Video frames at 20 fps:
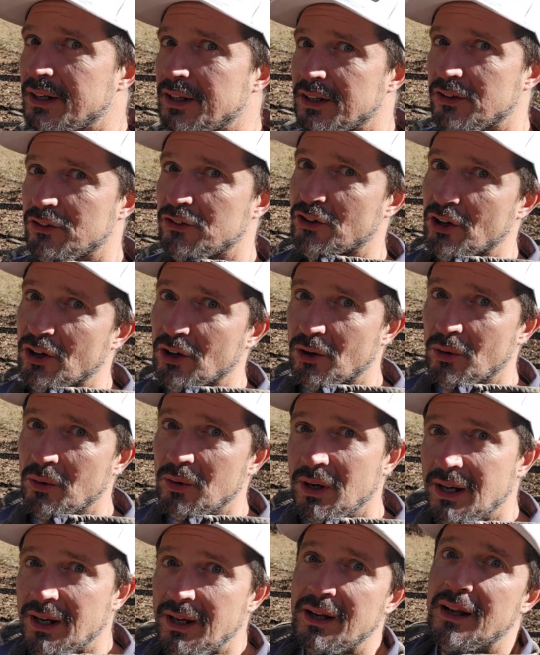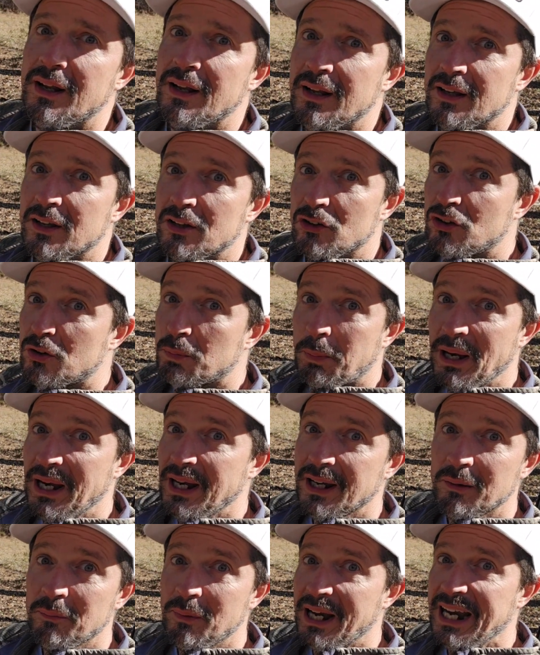So
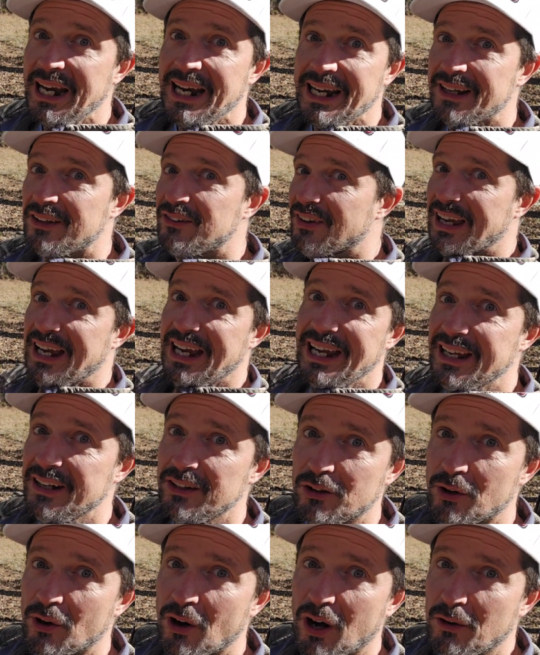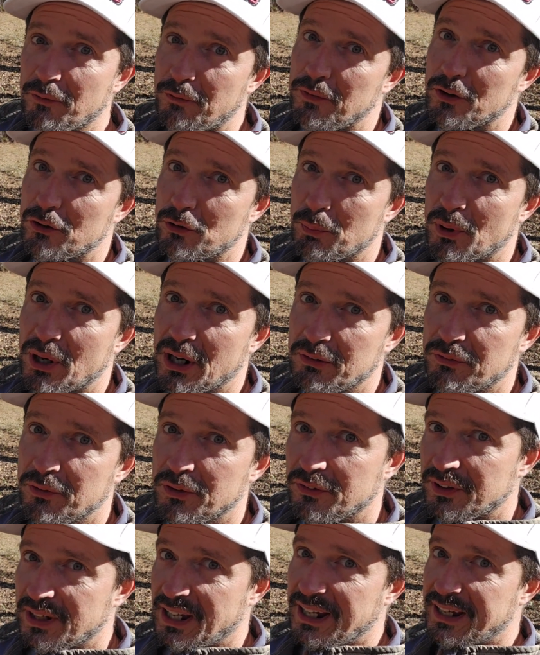Spam, eggs, and crawfish
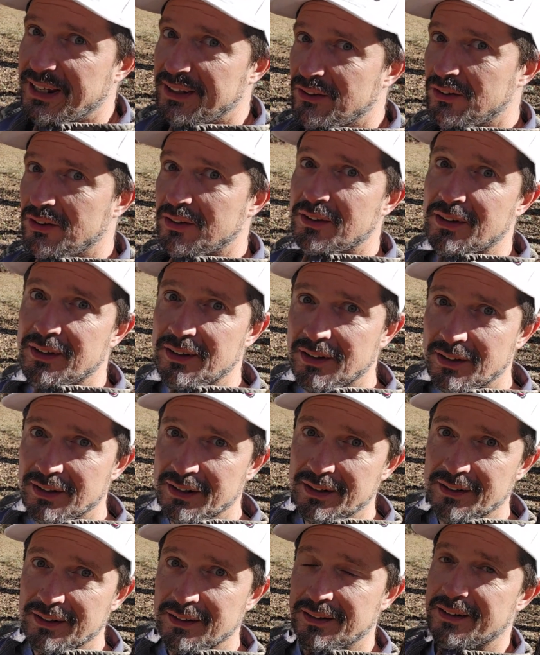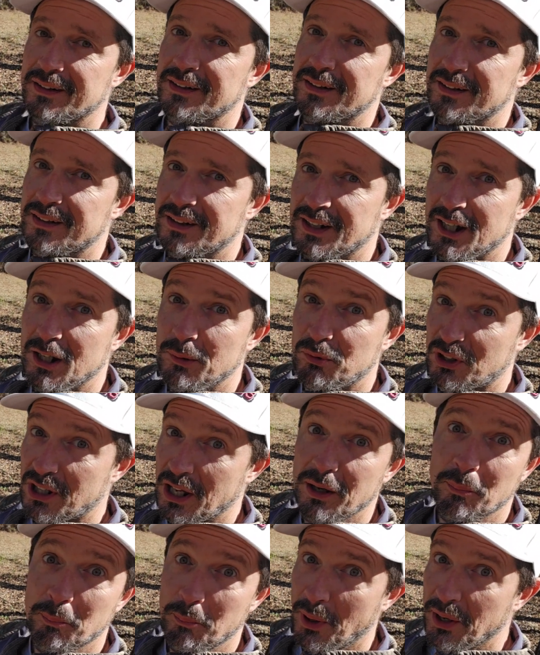breakfast, guys. Keeps
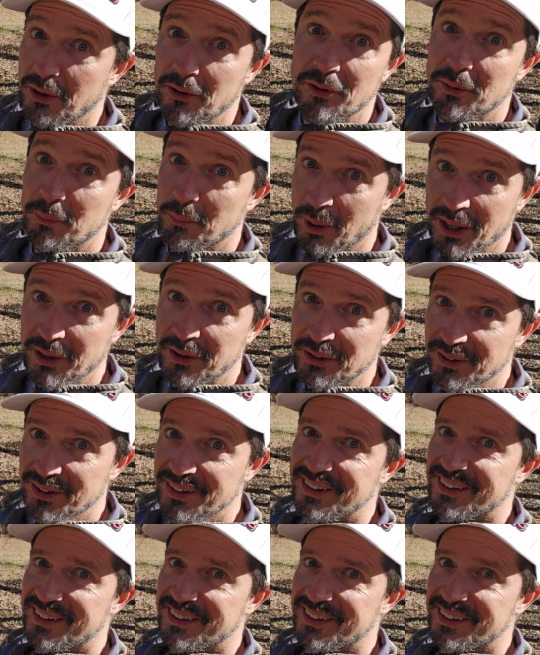getting better and better.